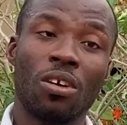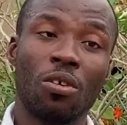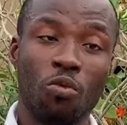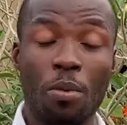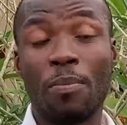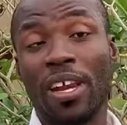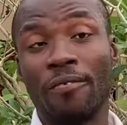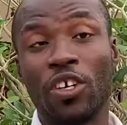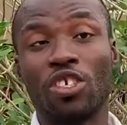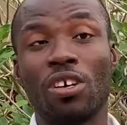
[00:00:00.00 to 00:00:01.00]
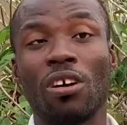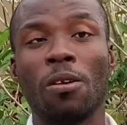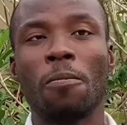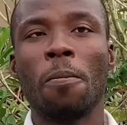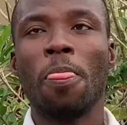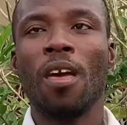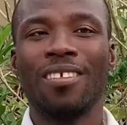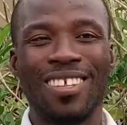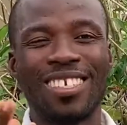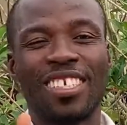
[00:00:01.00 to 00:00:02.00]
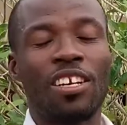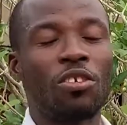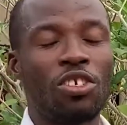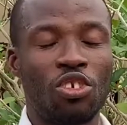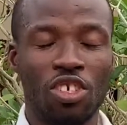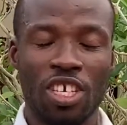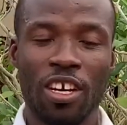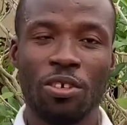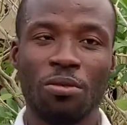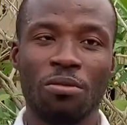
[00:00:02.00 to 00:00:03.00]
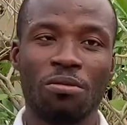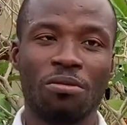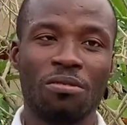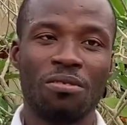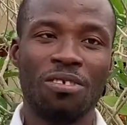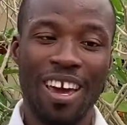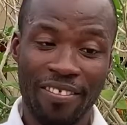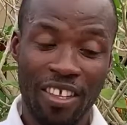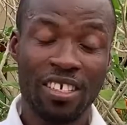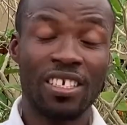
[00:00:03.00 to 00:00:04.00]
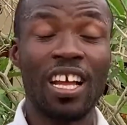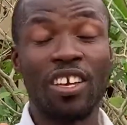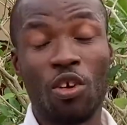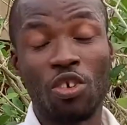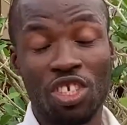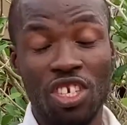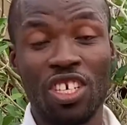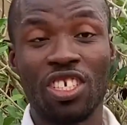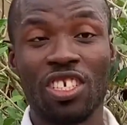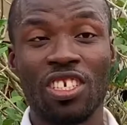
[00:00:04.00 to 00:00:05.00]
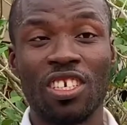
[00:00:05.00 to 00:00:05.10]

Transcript: will be beneficial. This channel is your channel, and this is Elikor GH.